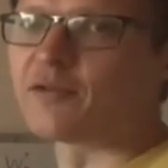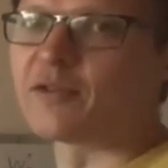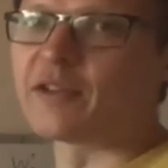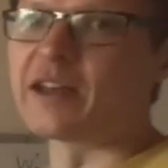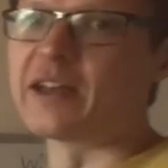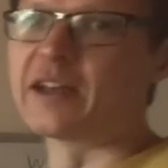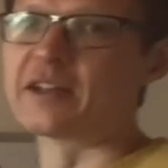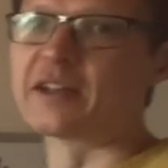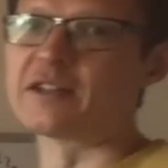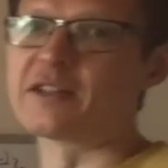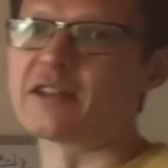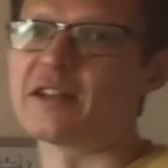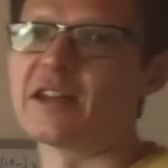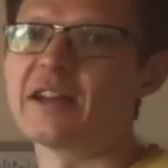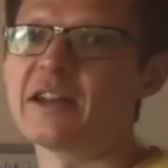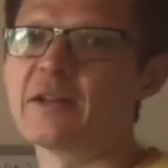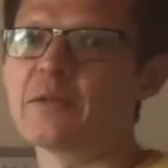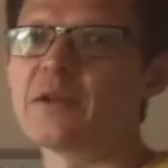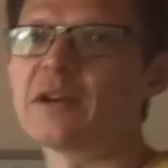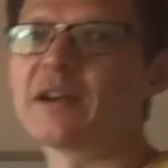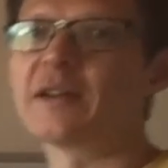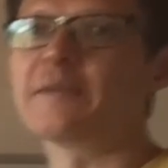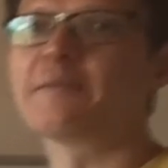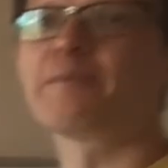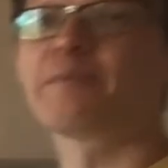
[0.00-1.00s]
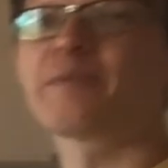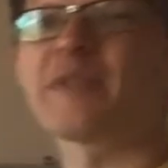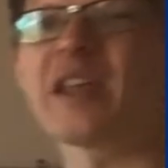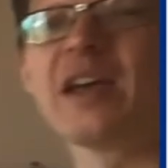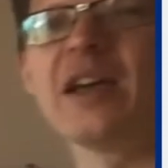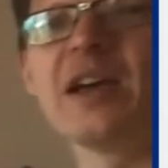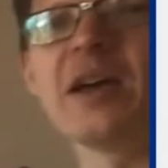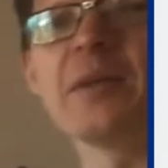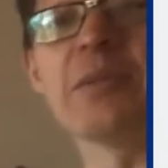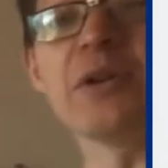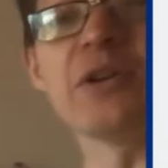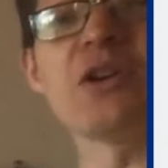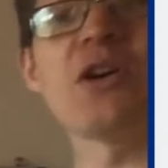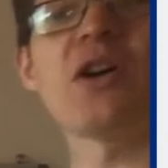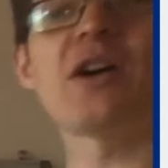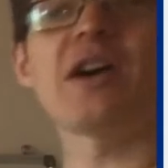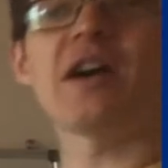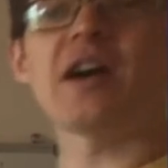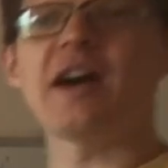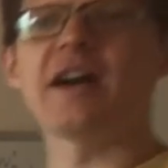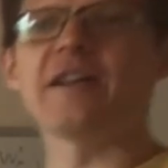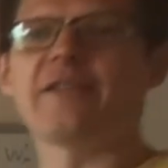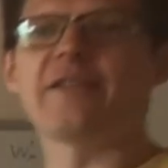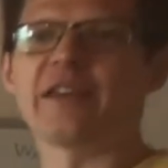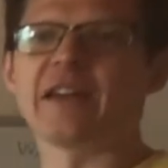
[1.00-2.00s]
the Higgs in any way. But now
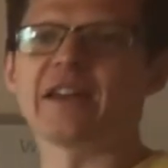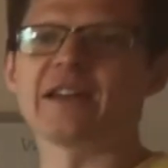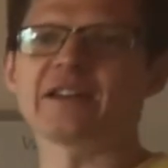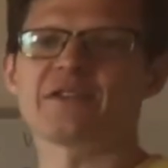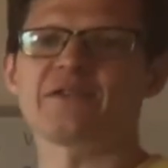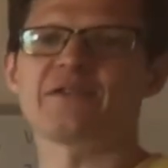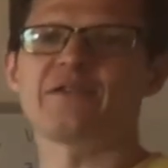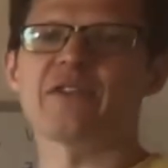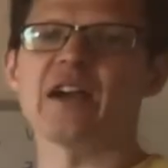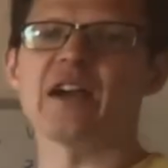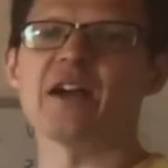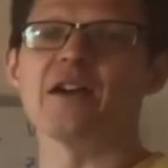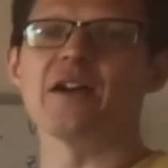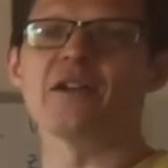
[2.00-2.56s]
I think it's fair